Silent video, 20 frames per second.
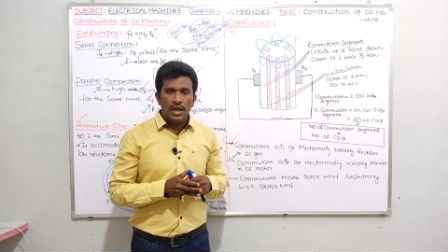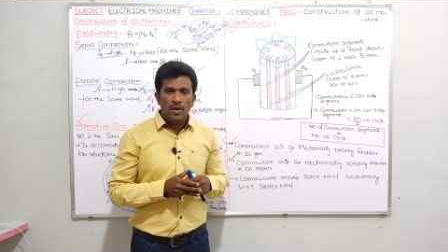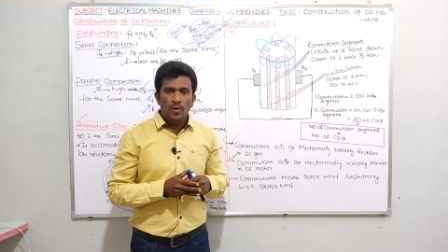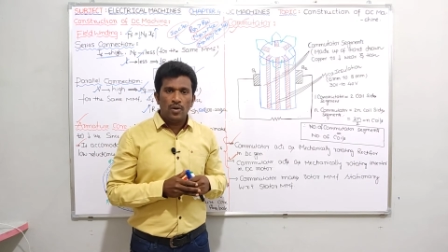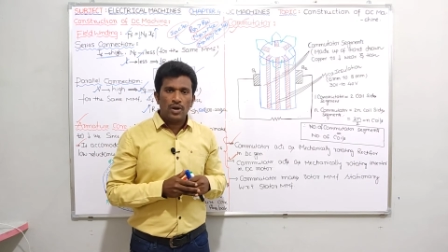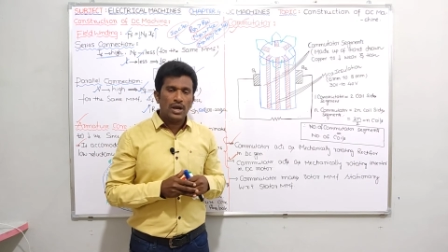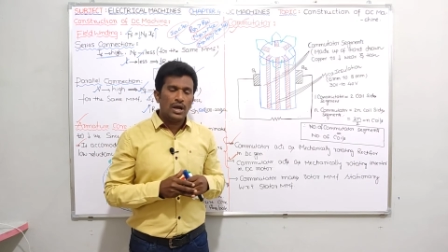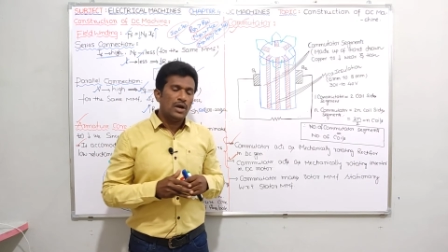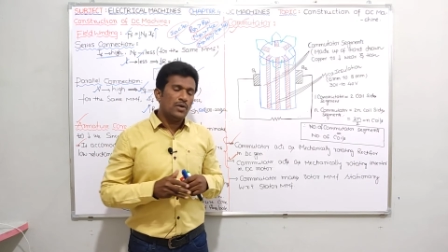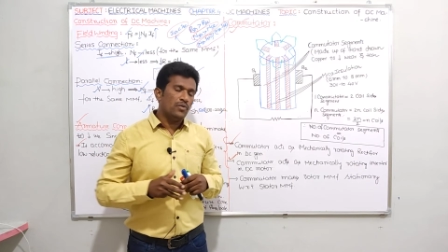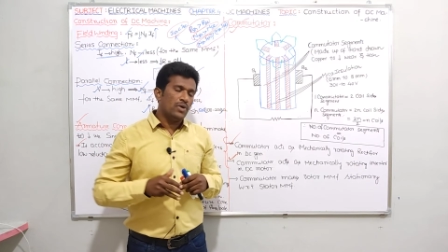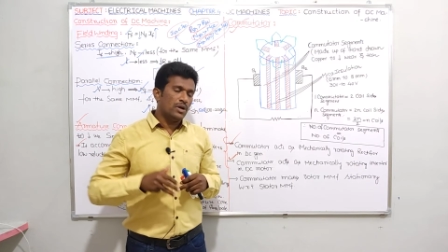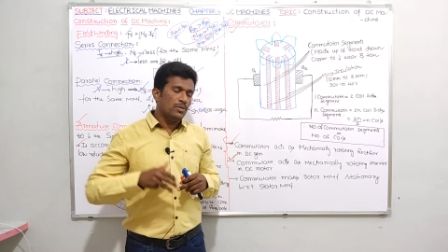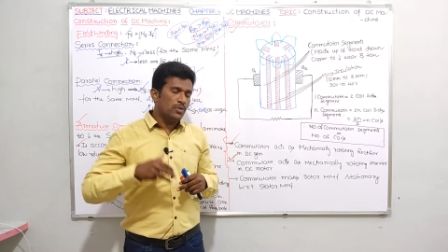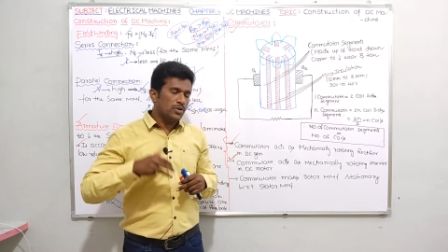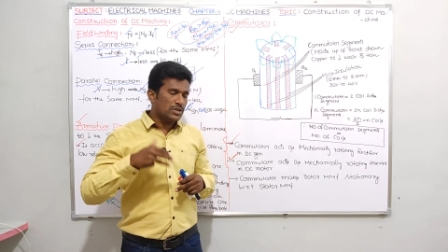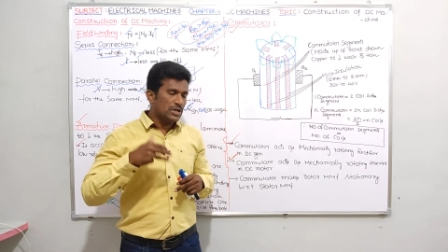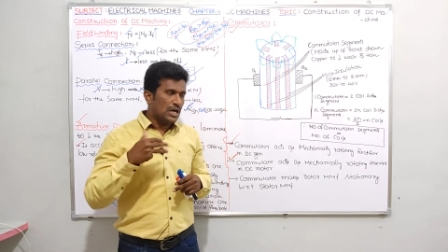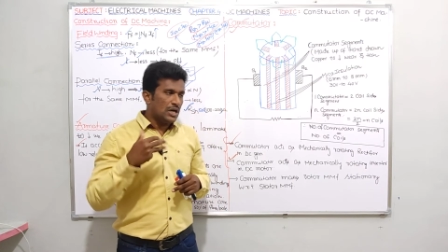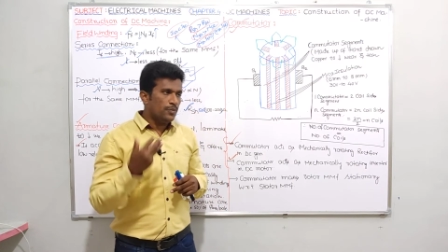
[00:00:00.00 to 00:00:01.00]
Okay, and one
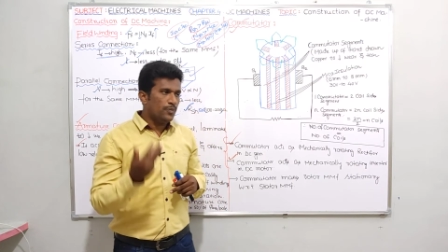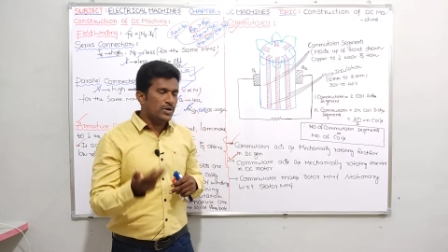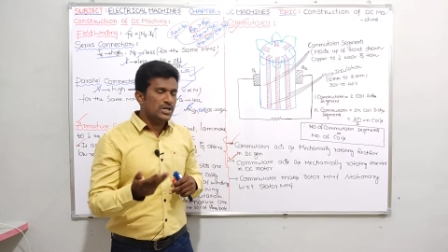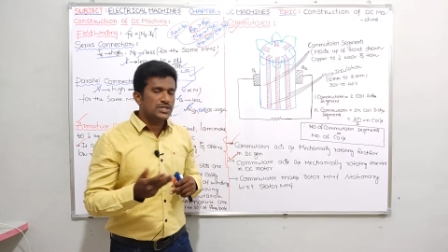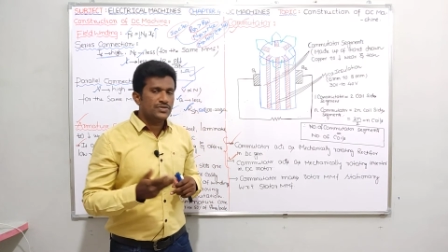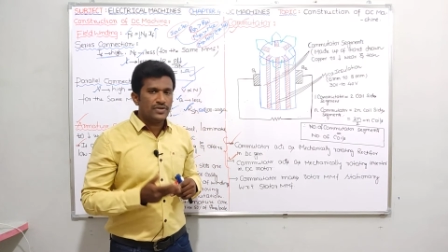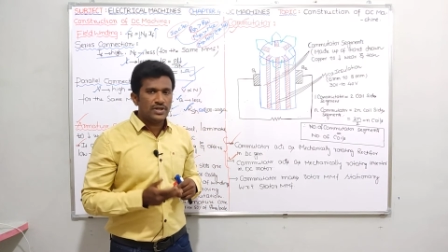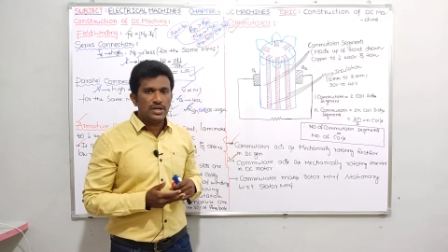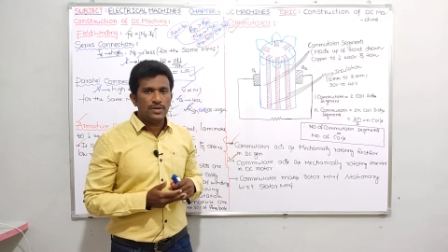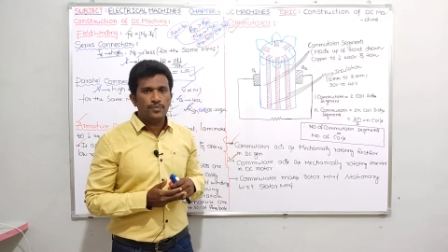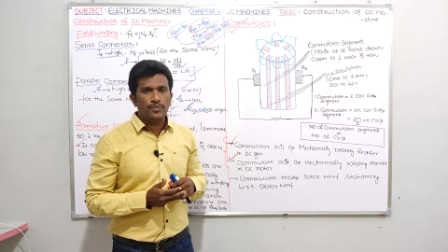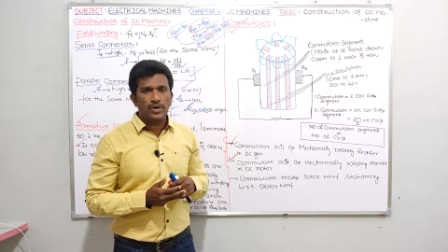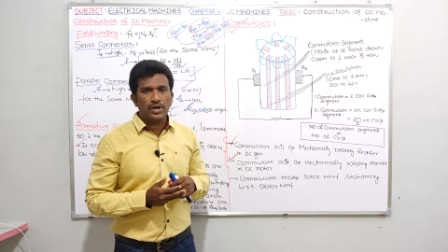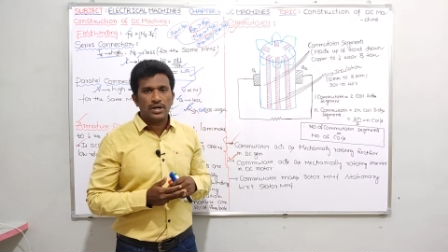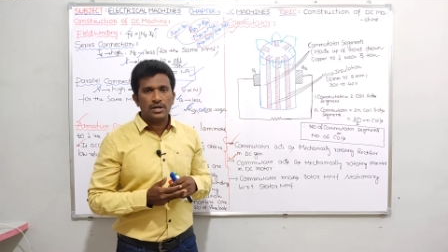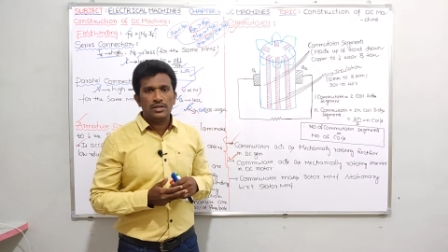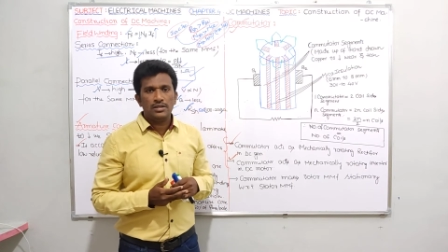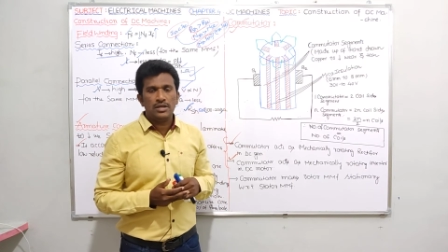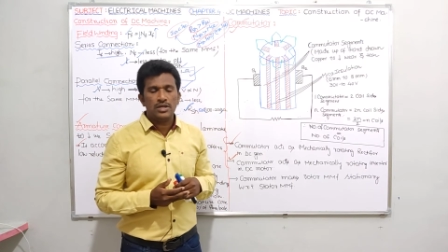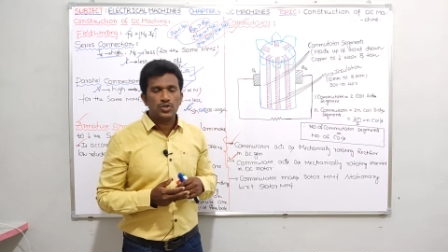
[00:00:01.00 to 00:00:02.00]
more third point is very
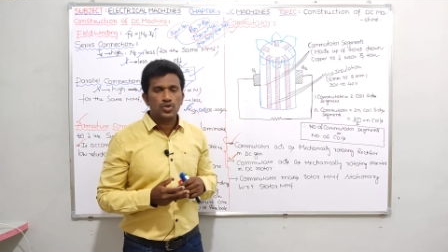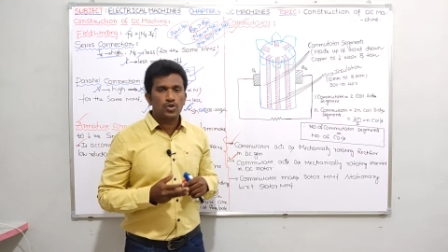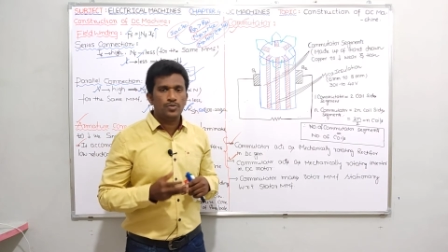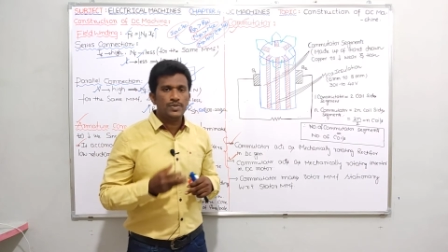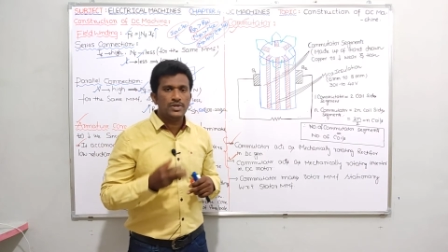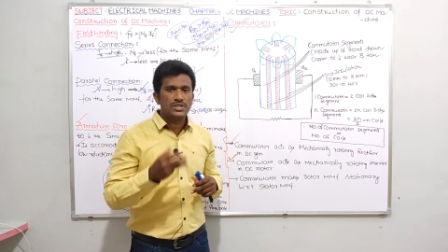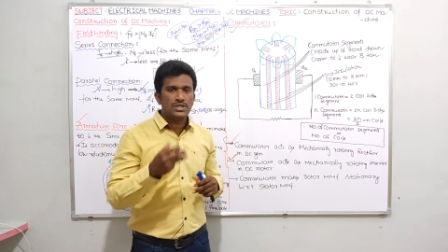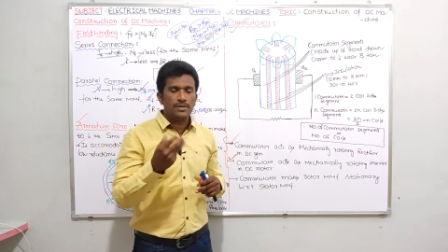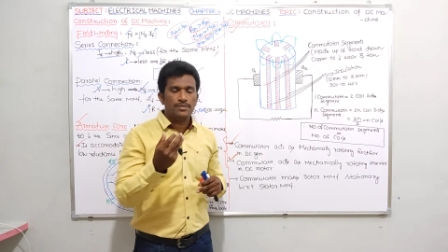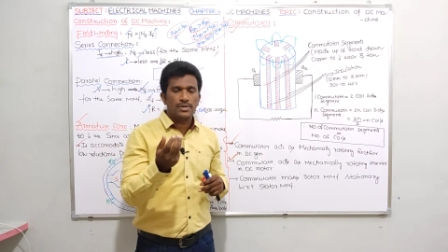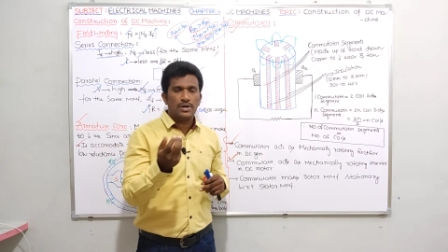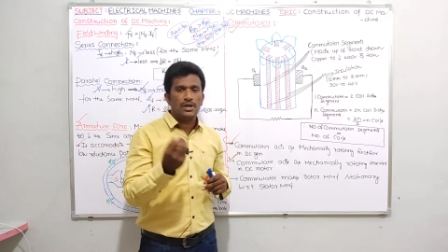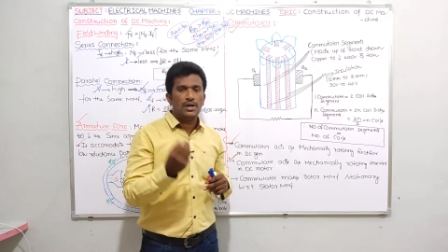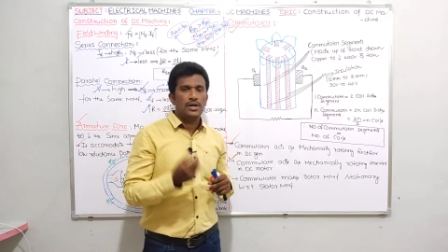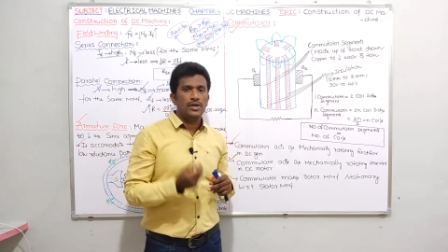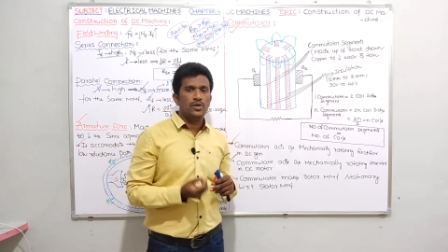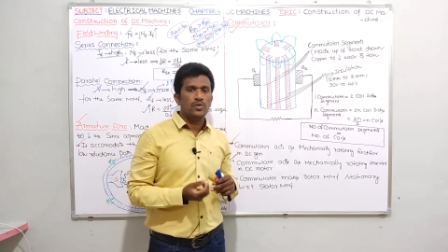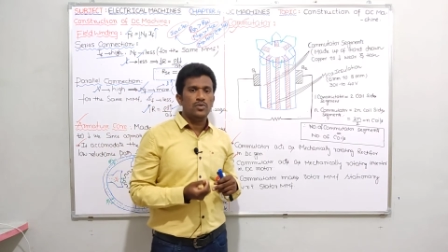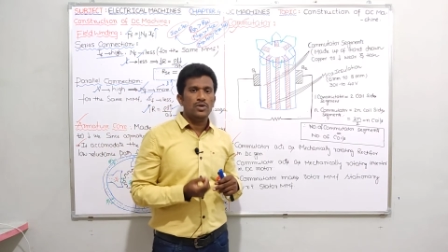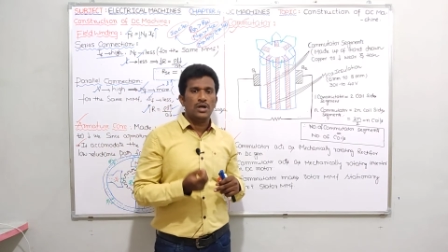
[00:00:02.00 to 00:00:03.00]
important. There should be some
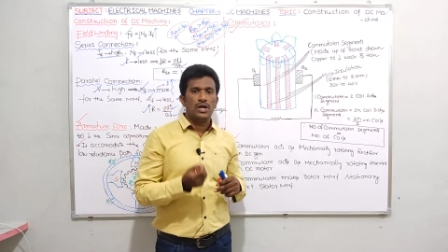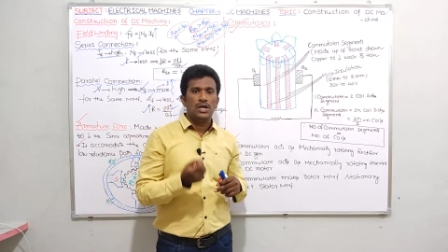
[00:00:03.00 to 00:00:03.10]
relative